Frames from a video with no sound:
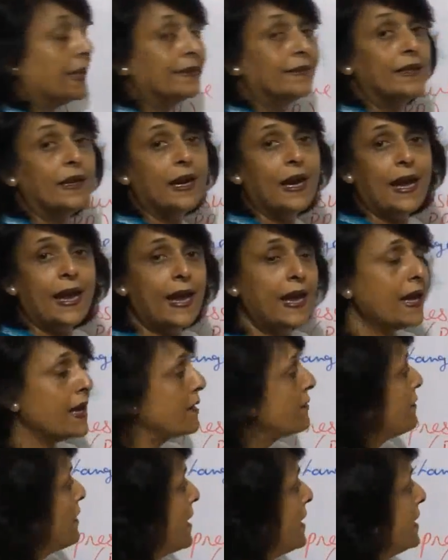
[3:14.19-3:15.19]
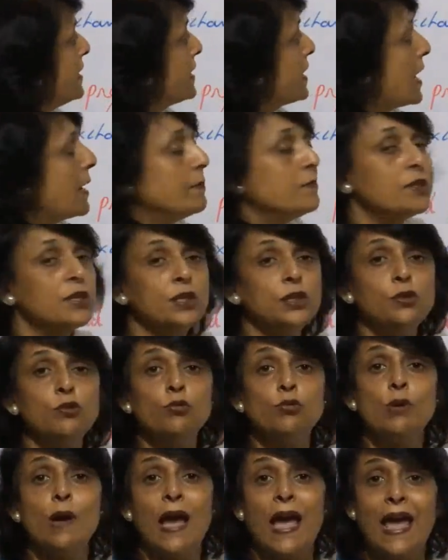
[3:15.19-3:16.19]
The air when it comes into
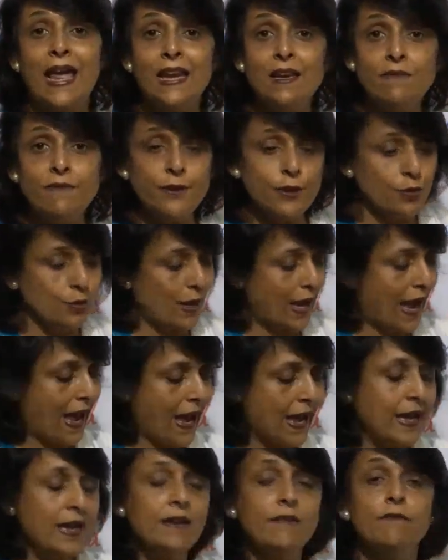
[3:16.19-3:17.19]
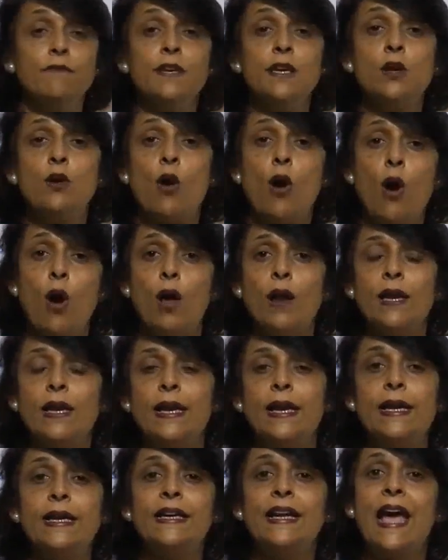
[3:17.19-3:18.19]
the alveoli, we call
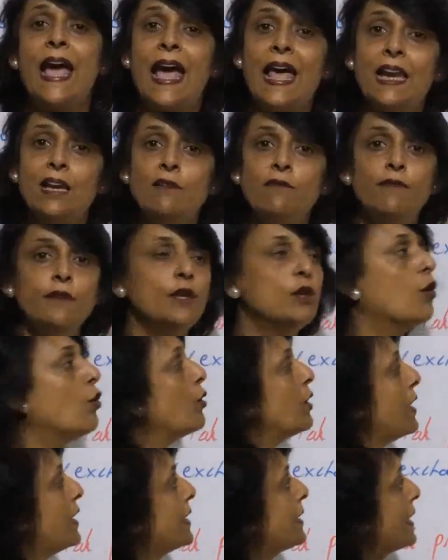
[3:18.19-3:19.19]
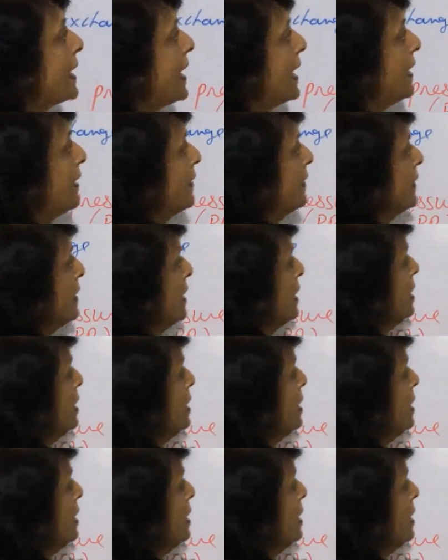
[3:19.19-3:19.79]
it alveolar air.